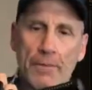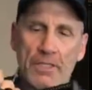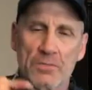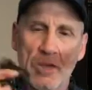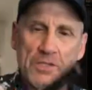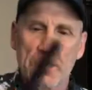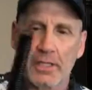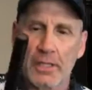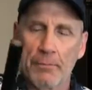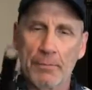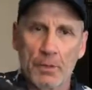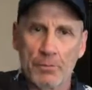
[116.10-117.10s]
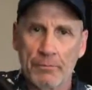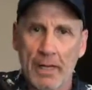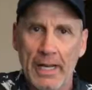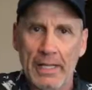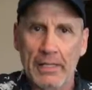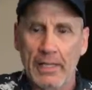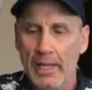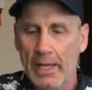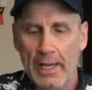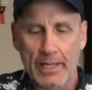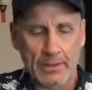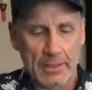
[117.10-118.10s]
It's basically a boom mic,
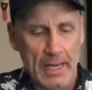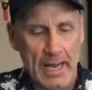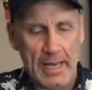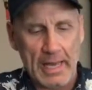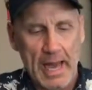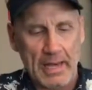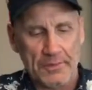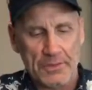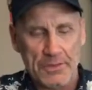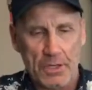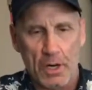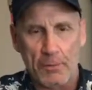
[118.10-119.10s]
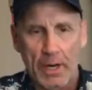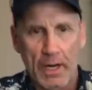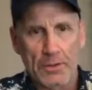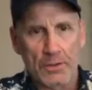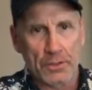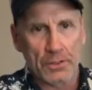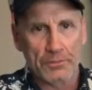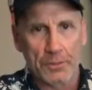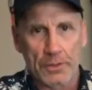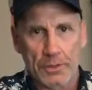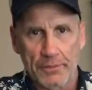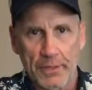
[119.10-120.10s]
and I added this arm on. You can
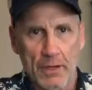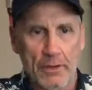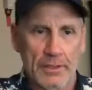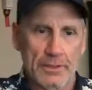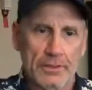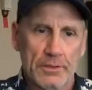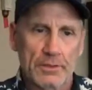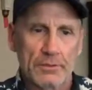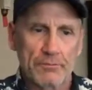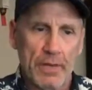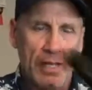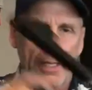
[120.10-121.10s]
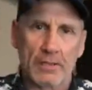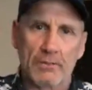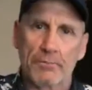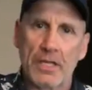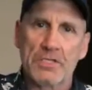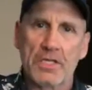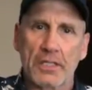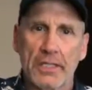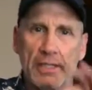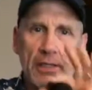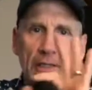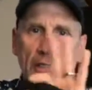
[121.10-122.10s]
put in there and make it. Basically,